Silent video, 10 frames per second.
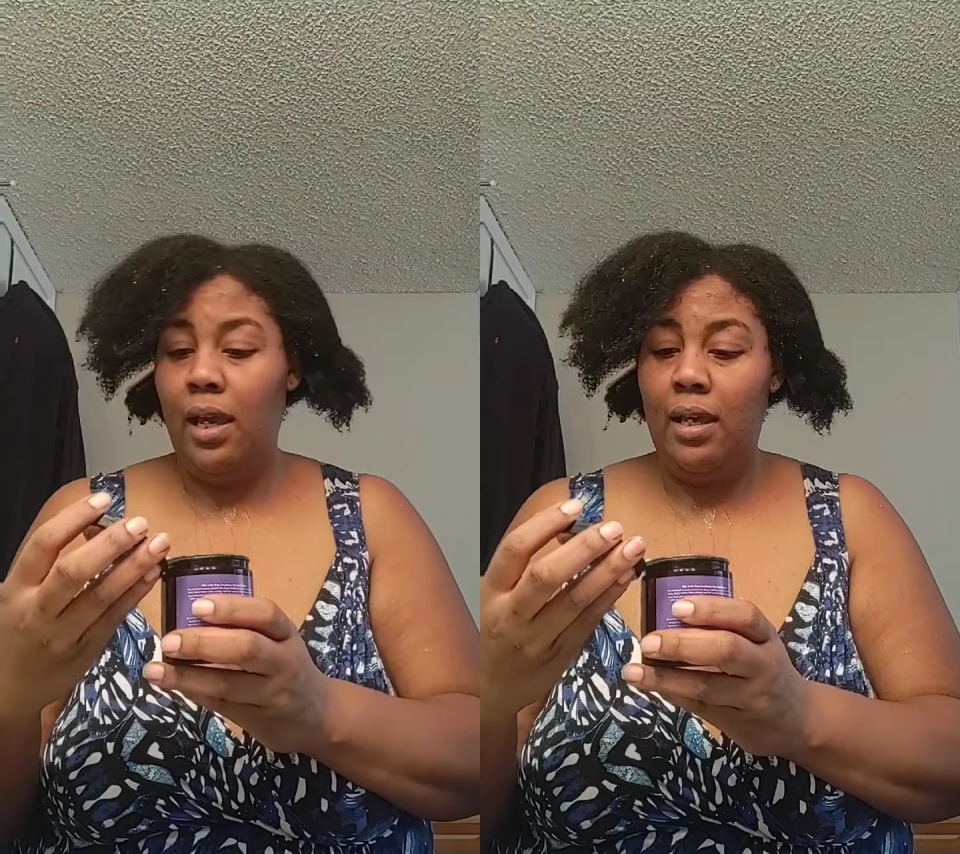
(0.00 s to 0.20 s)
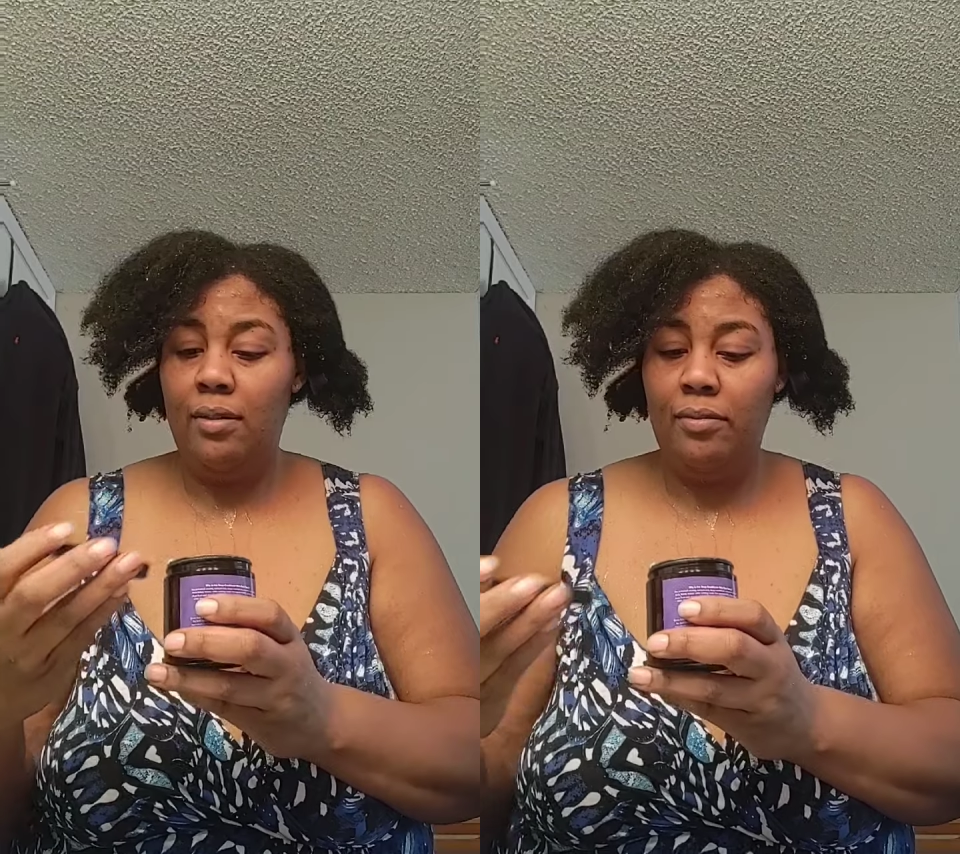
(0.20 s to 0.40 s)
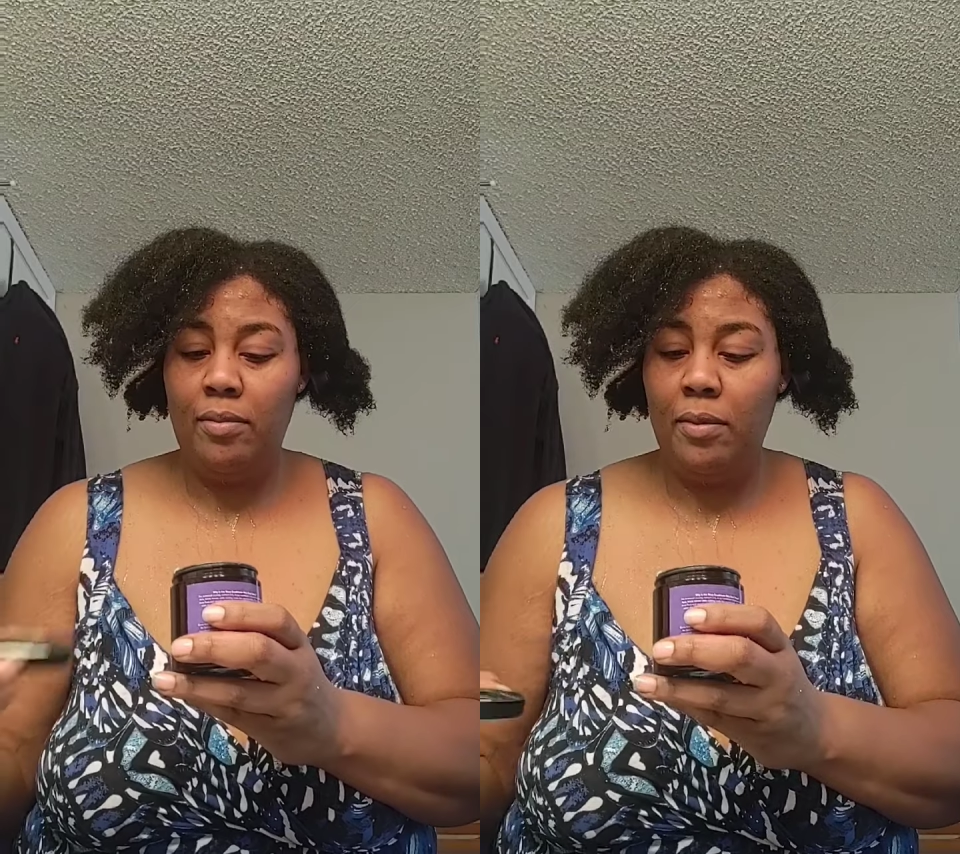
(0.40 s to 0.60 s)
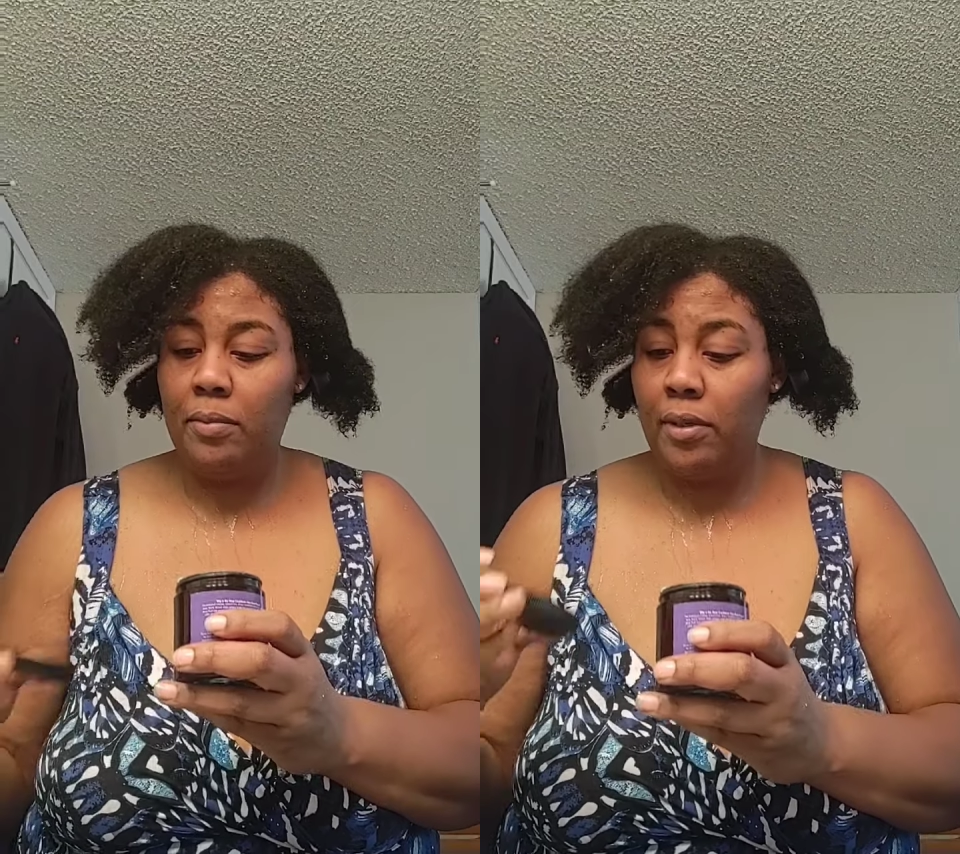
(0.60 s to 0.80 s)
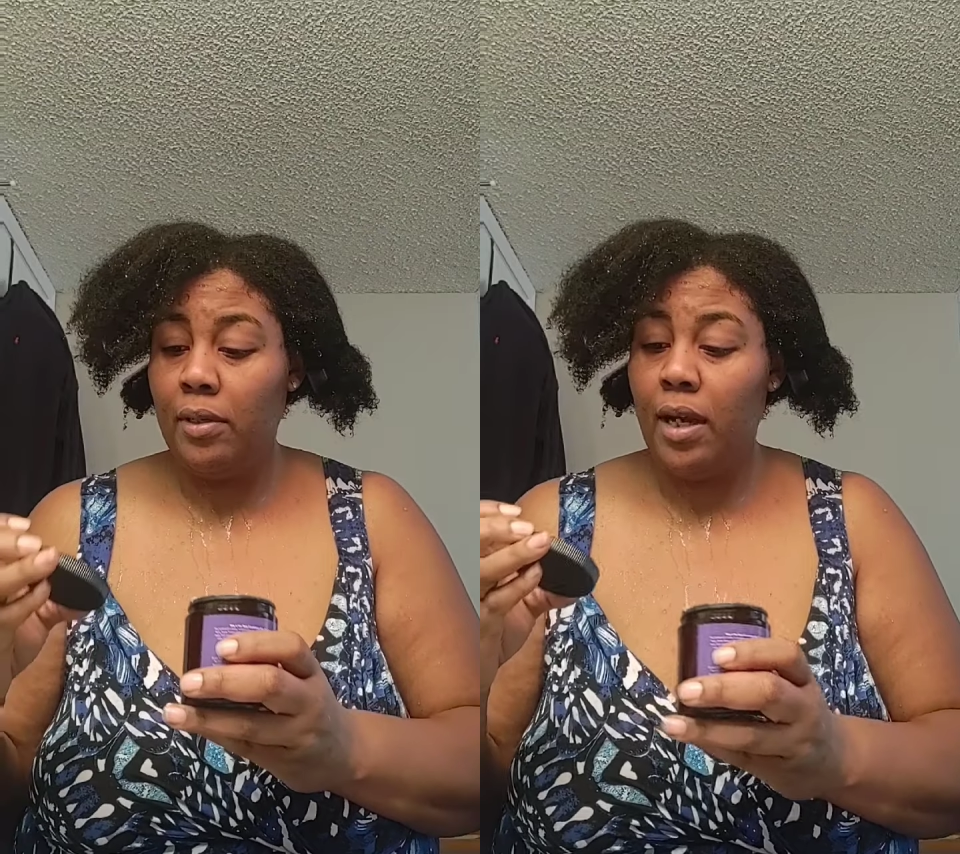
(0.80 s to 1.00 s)
And
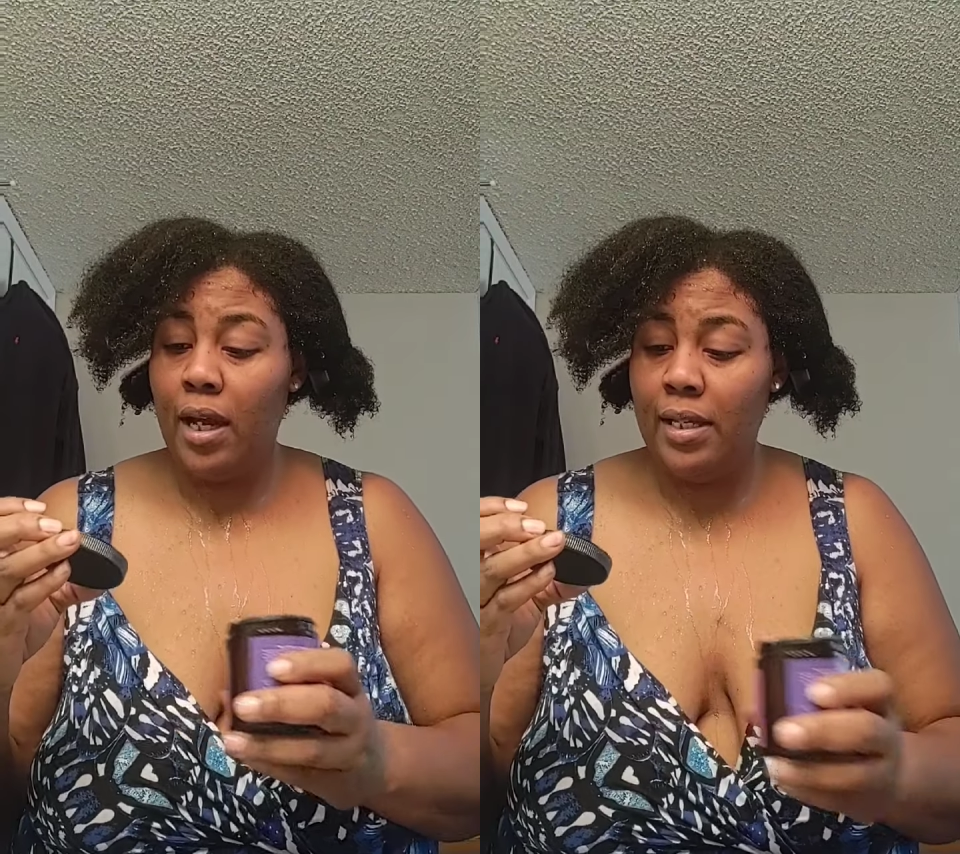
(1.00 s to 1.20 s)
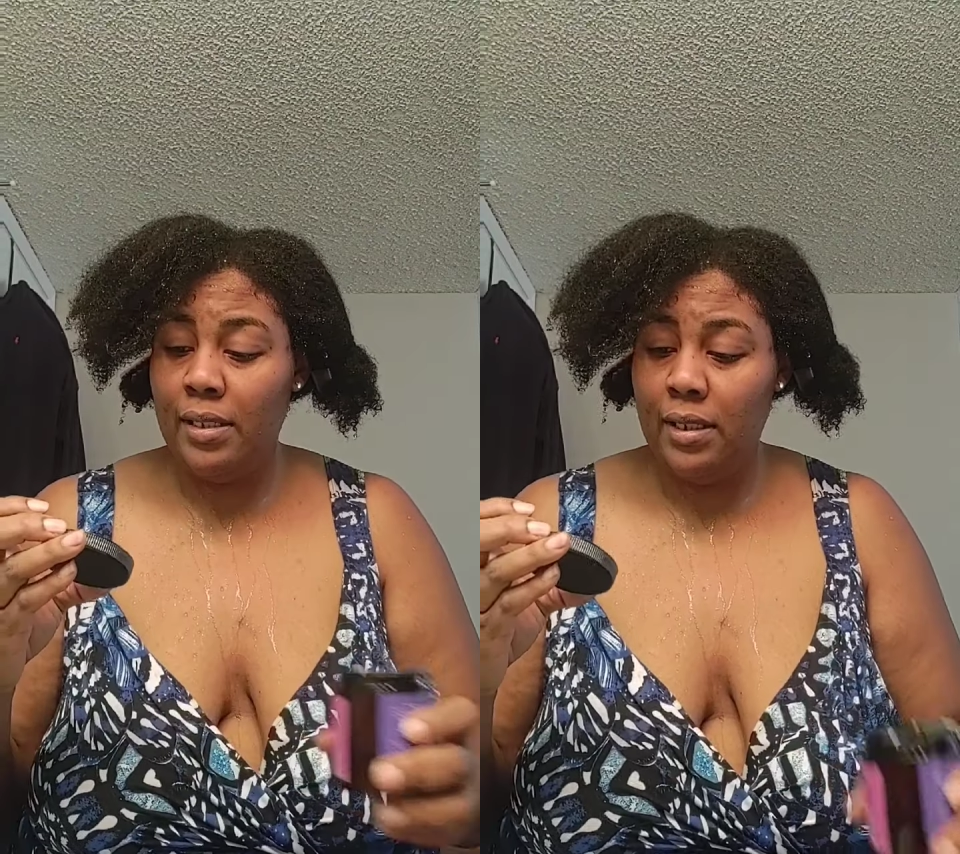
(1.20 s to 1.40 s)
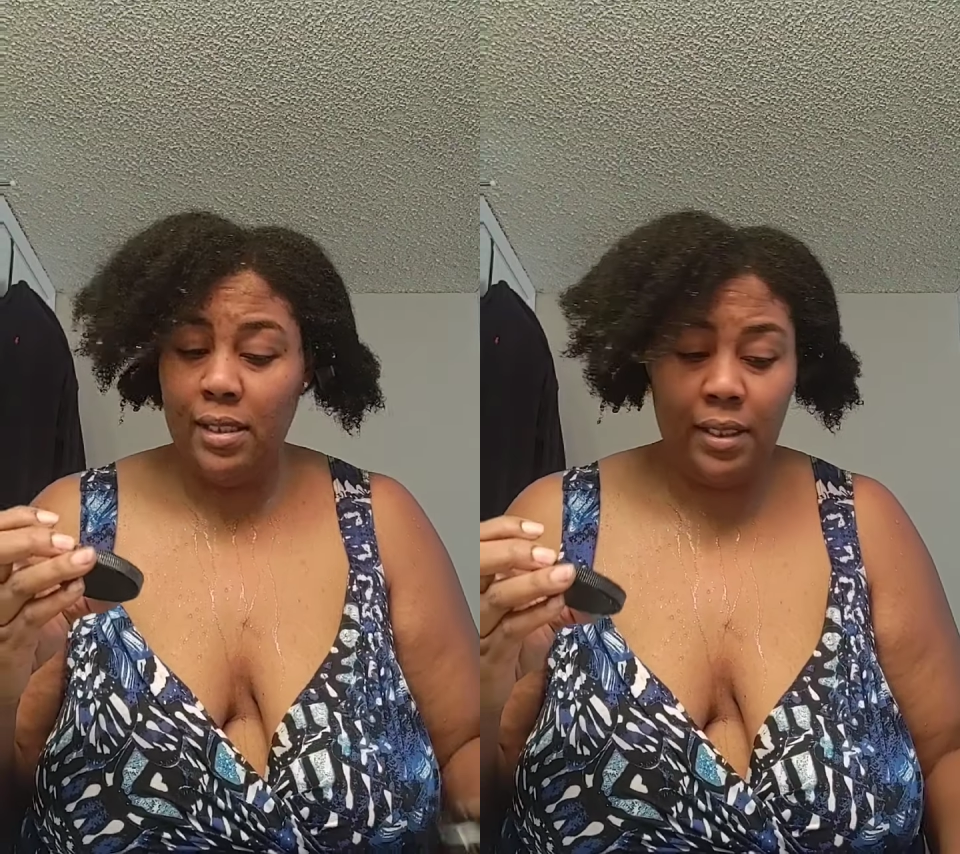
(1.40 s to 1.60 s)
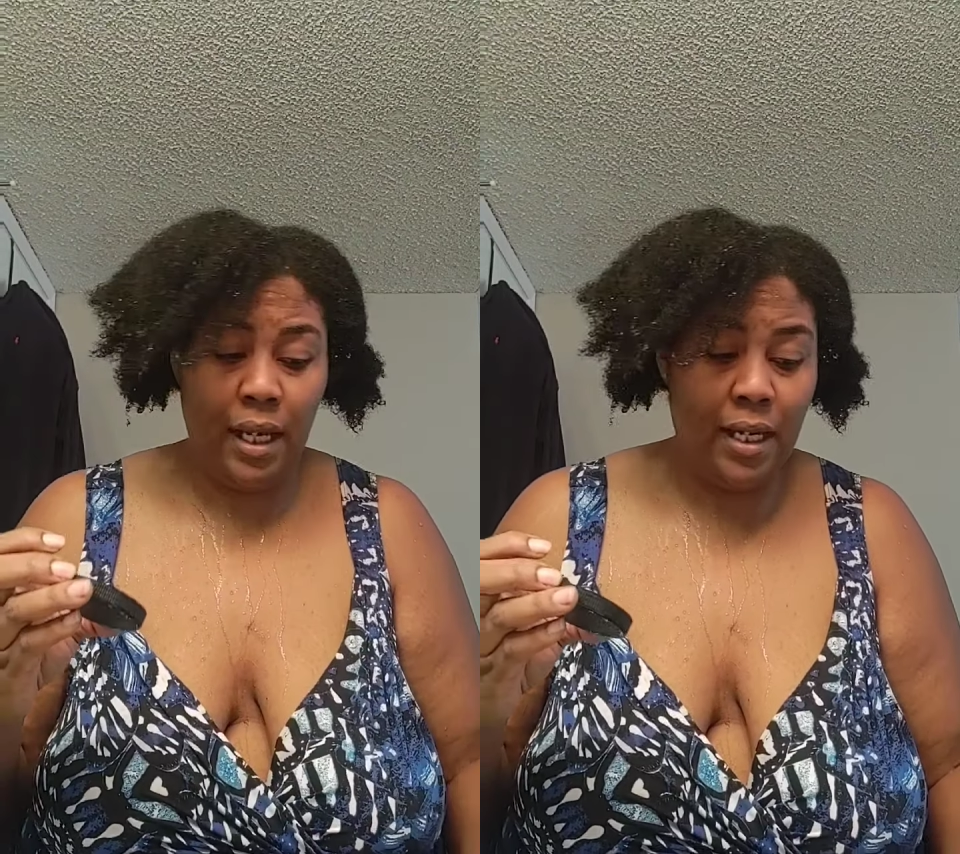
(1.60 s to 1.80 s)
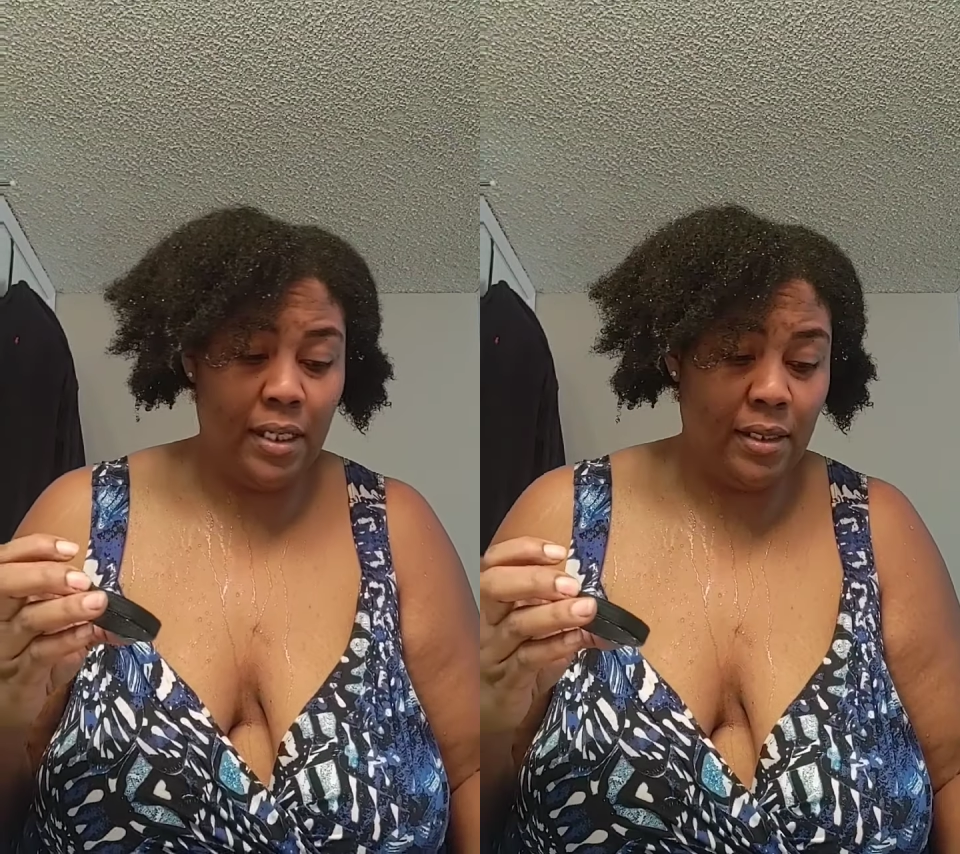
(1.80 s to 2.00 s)
remember you guys,
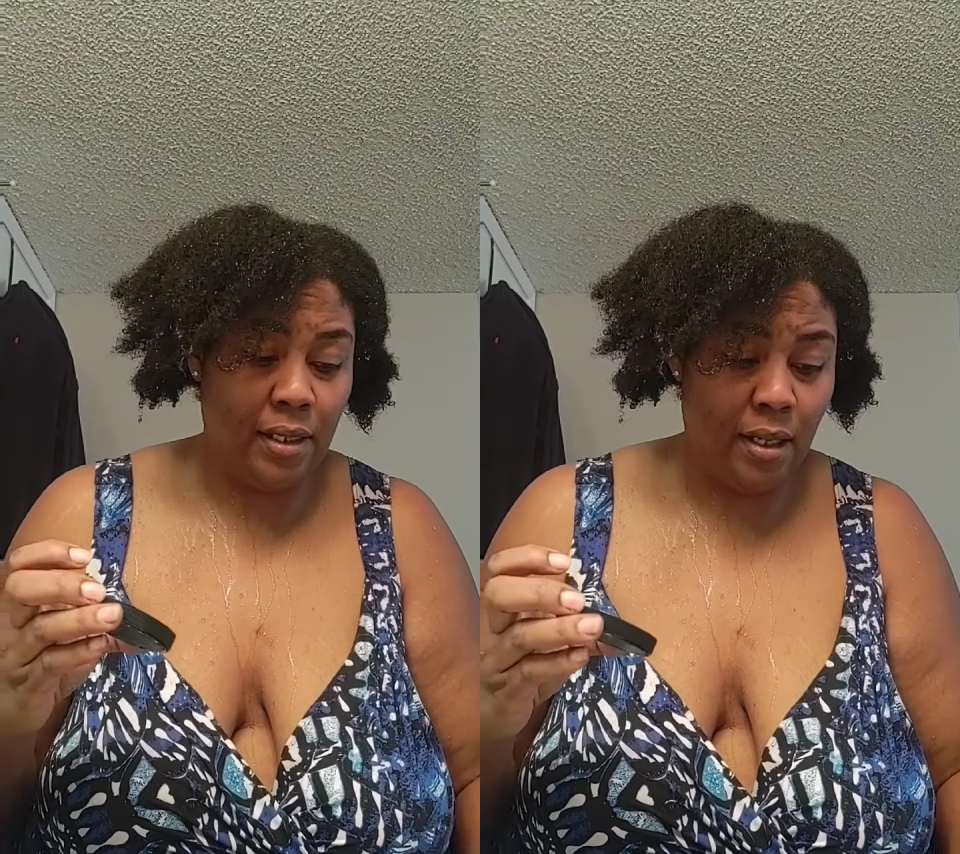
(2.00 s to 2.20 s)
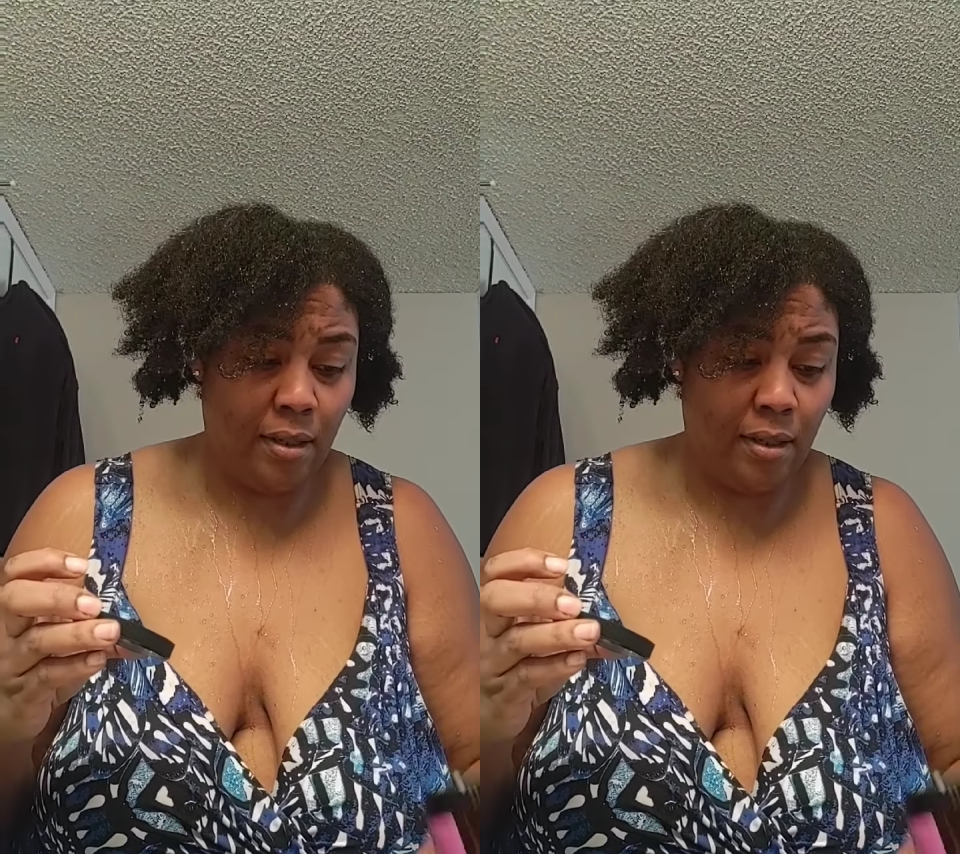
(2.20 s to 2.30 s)
this has,